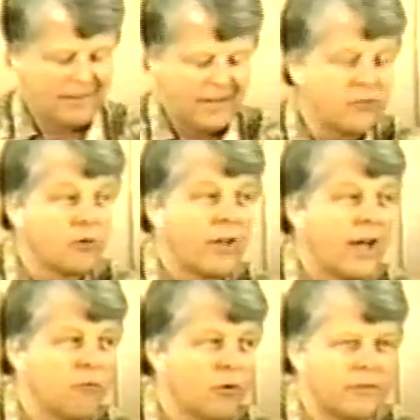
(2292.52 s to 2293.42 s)
Don't have
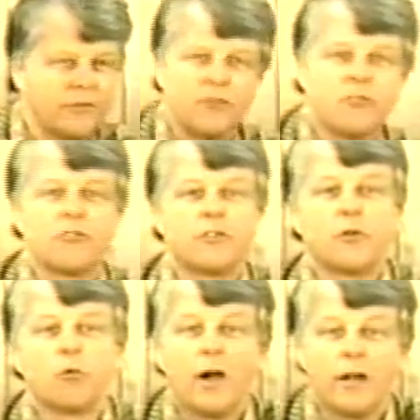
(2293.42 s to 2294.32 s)
one. Jesus said, You're
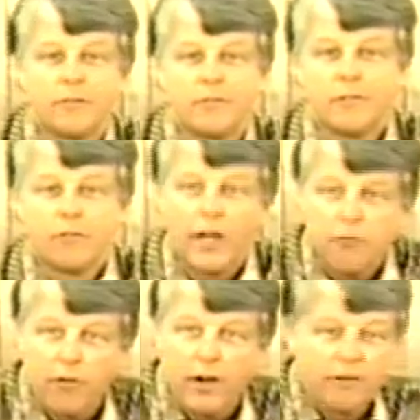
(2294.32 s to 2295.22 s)
right. You've had
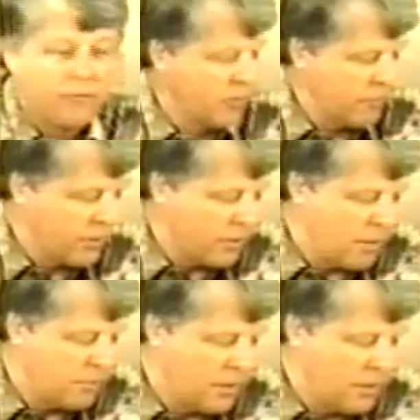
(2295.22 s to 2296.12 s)
five. You're living
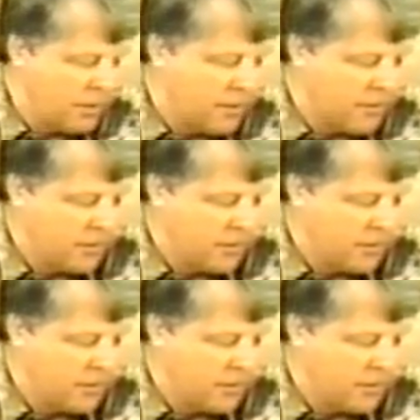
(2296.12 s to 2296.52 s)
common law now.